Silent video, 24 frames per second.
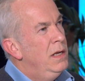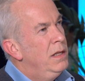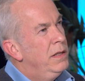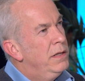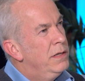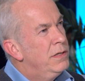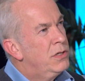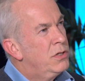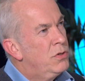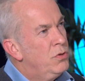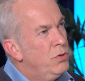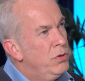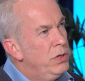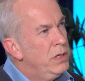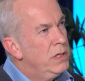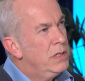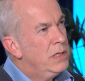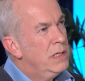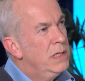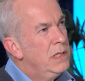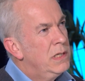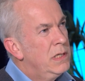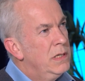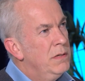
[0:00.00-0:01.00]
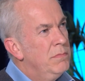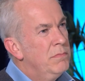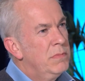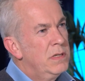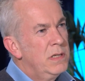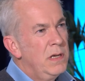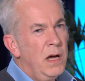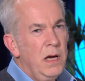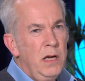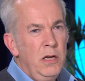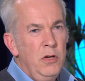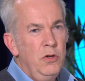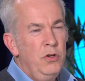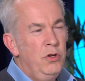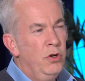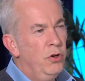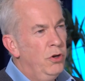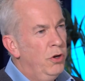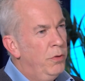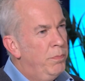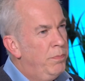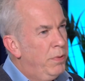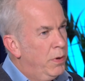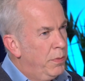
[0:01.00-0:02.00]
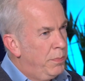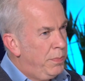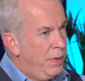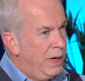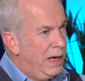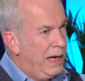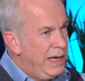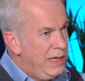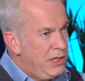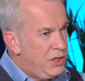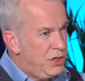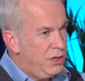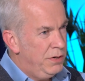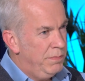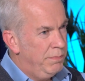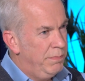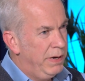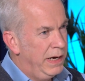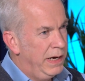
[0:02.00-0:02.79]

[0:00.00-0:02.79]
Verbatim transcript: the scoring systems are good on a population